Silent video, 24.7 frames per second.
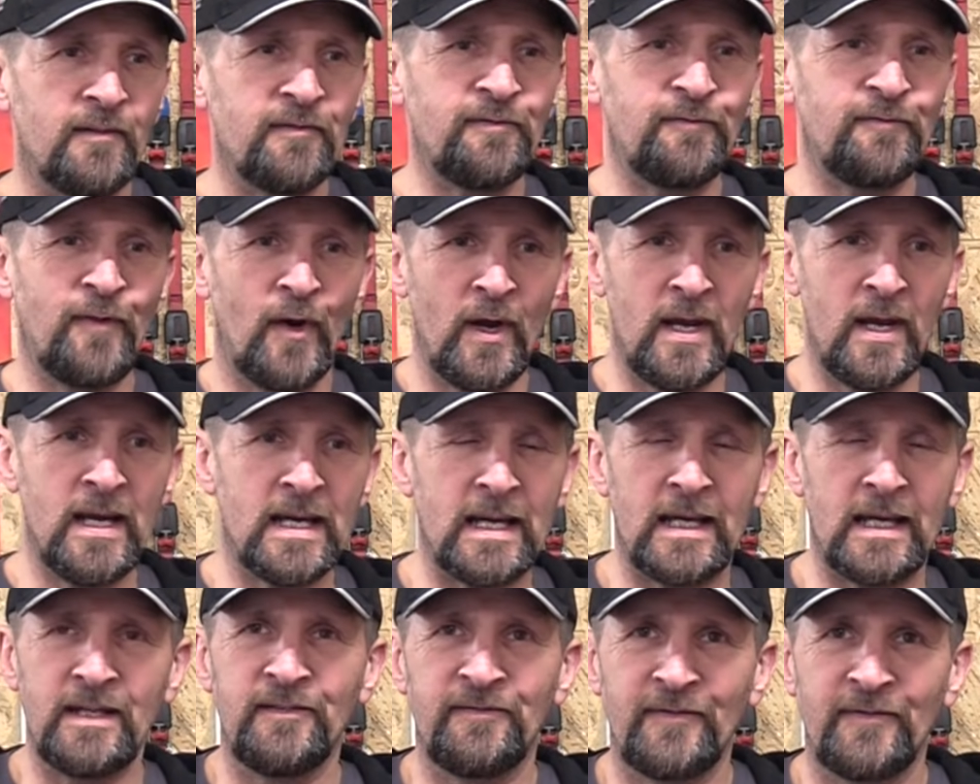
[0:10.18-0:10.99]

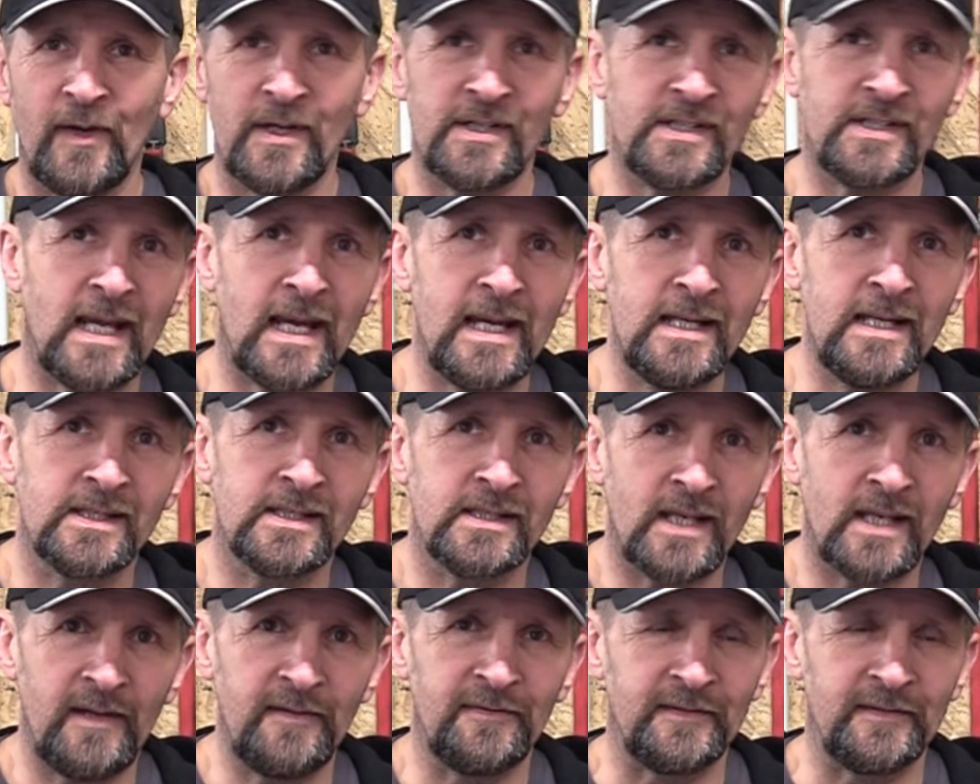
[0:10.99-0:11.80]
fire and first aid
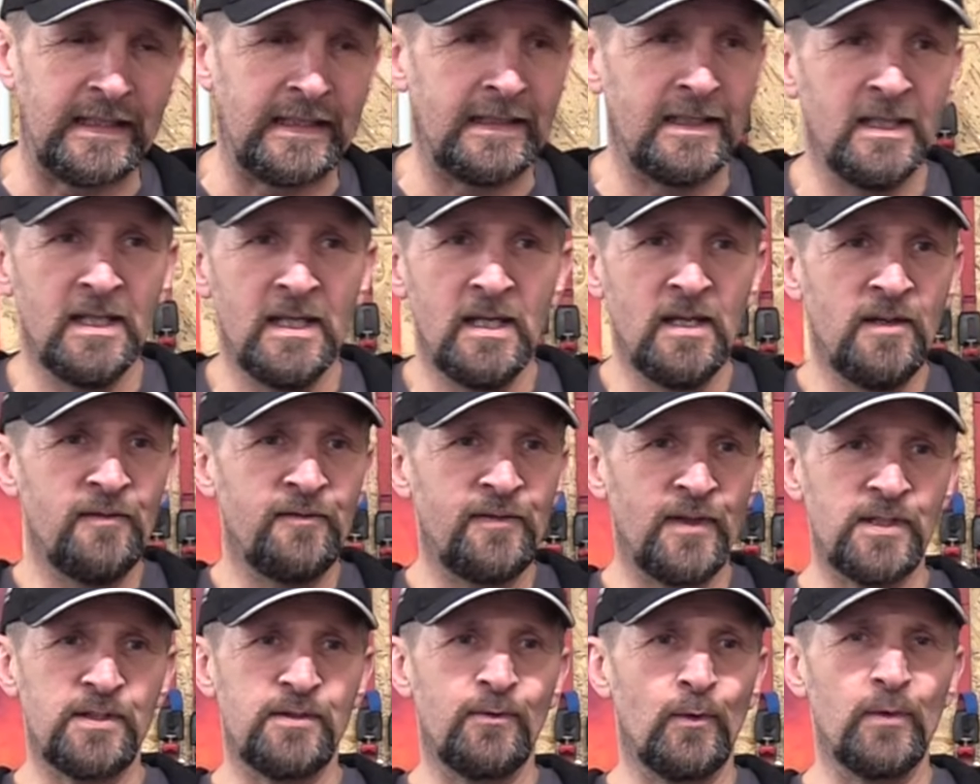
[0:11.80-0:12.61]
safety.
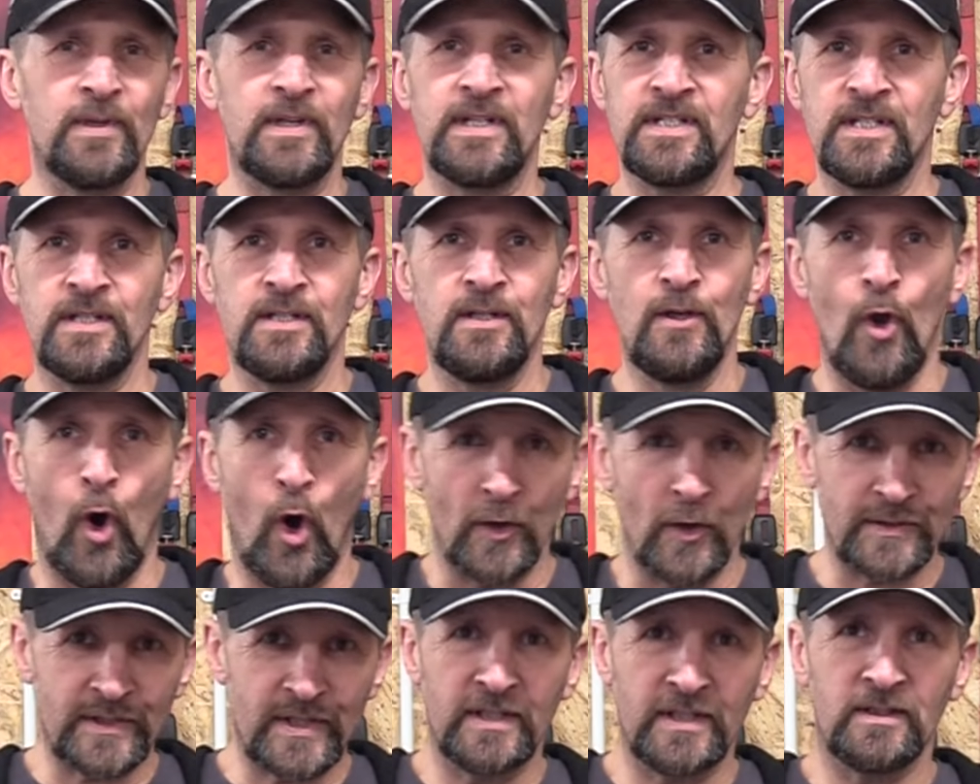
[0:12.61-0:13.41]
First of all, this is
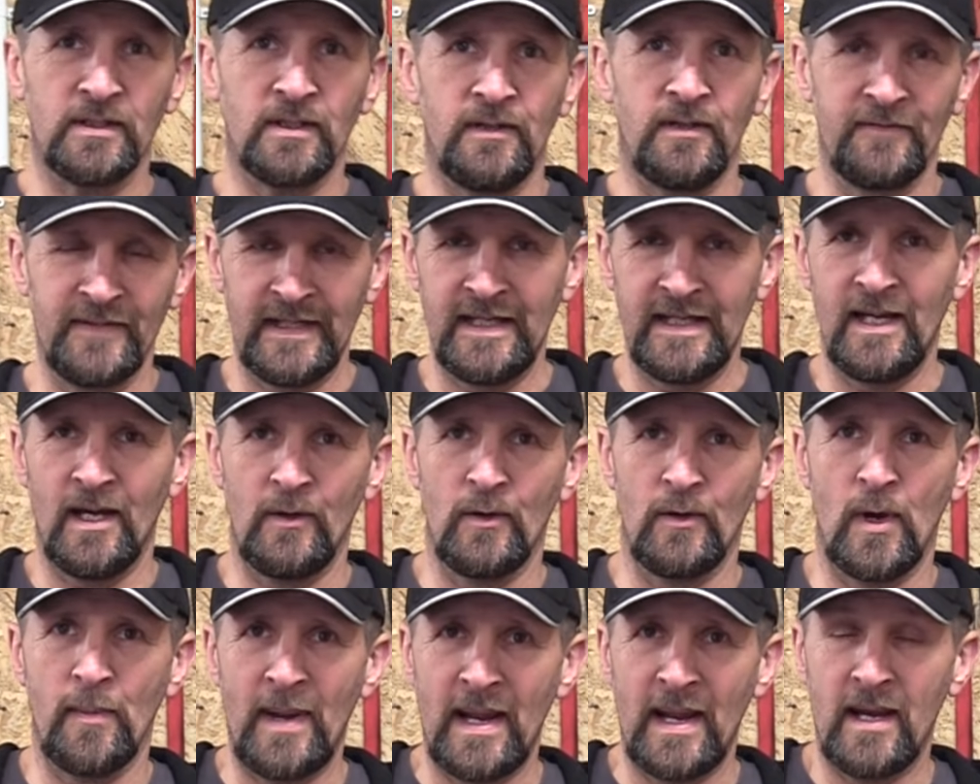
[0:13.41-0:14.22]
not a
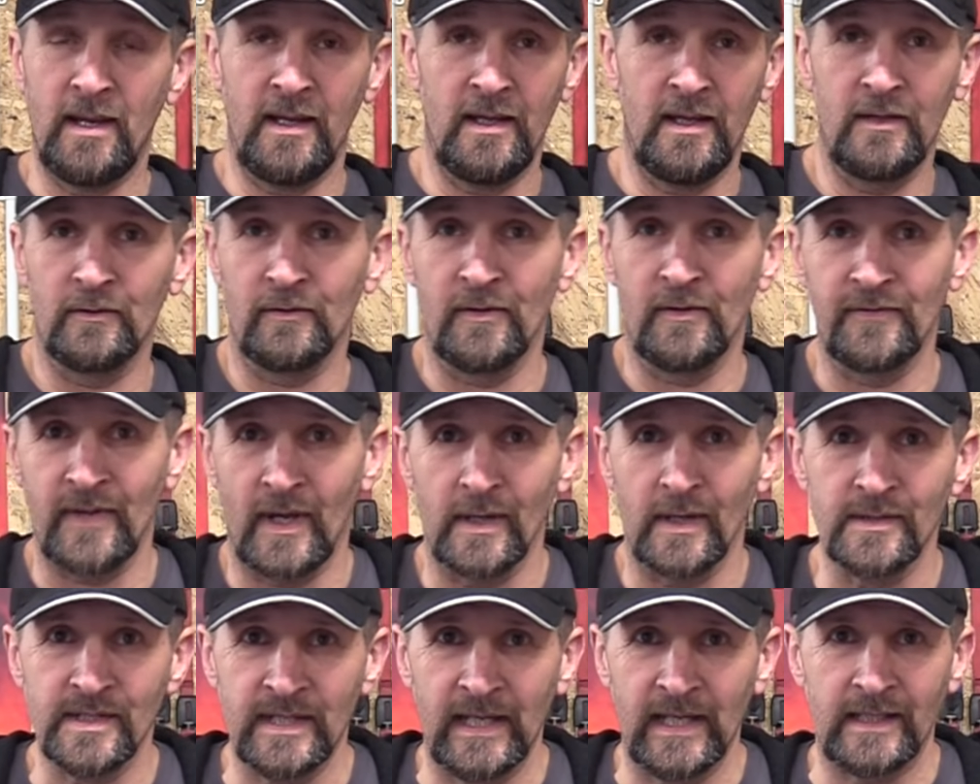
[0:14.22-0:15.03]
video about either of
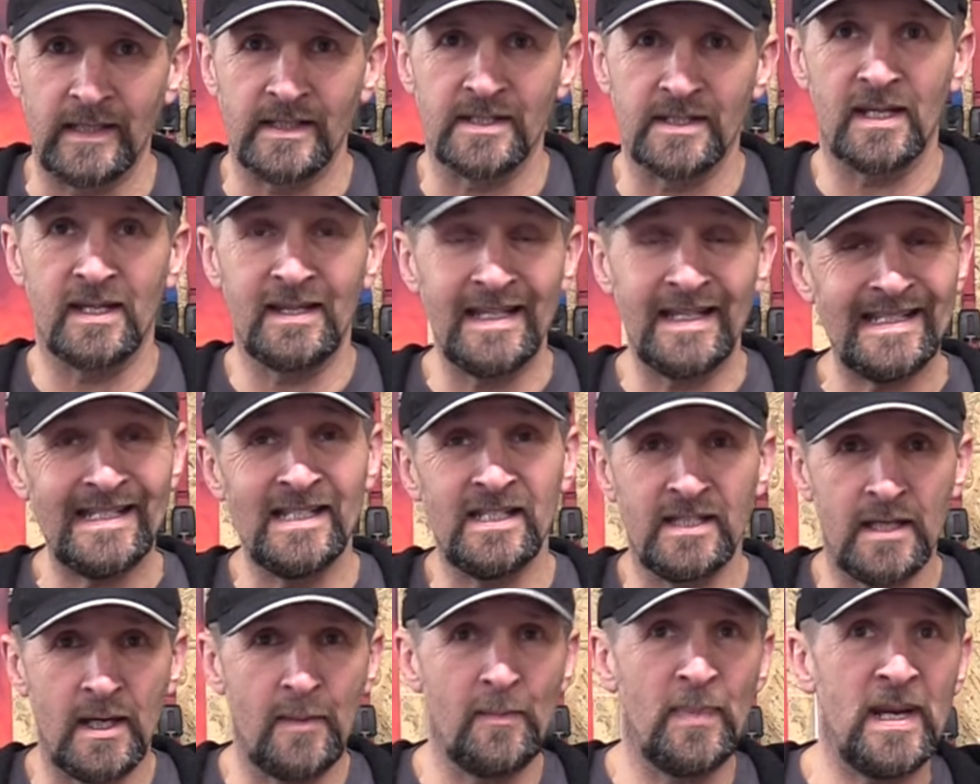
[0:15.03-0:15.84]
those things. This
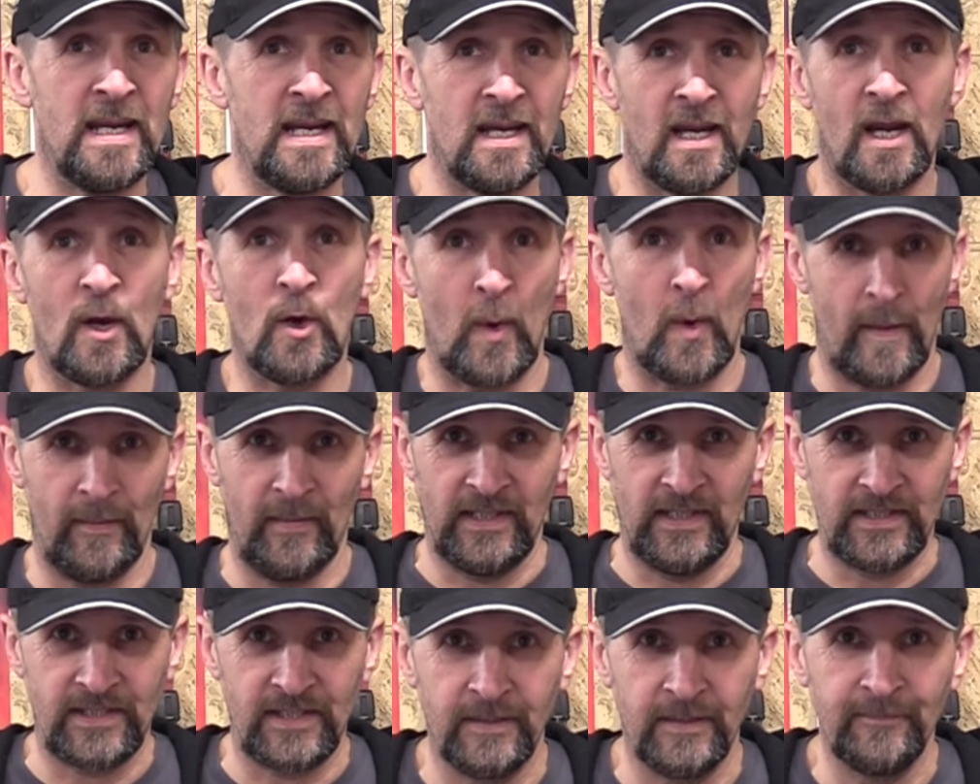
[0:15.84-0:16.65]
is simply
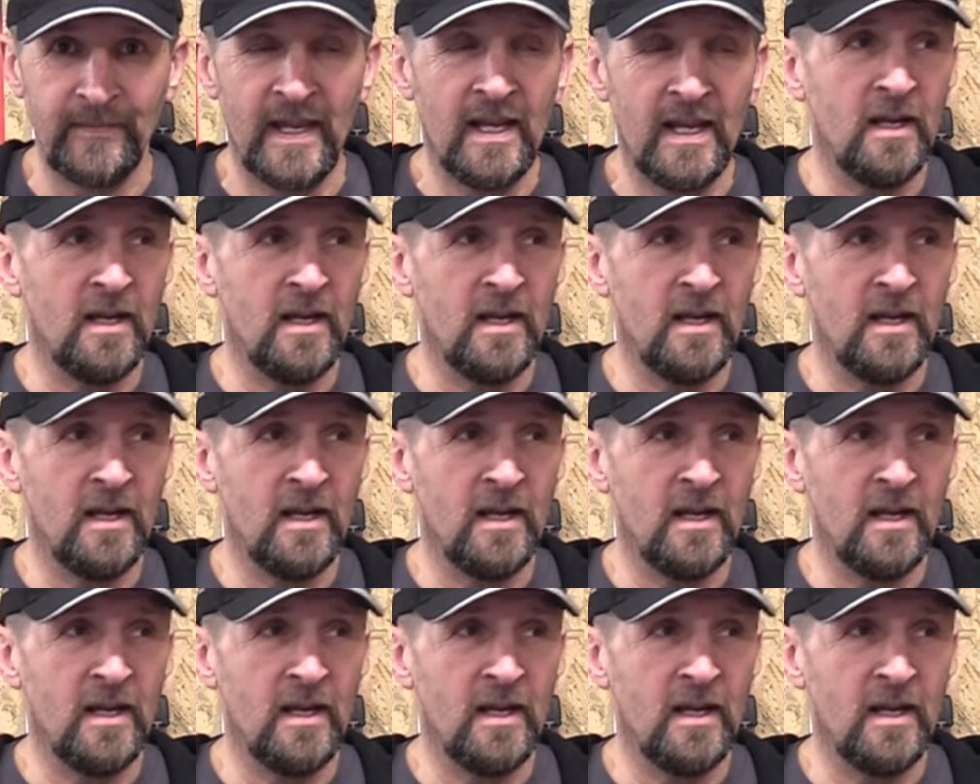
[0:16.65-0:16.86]
equipment.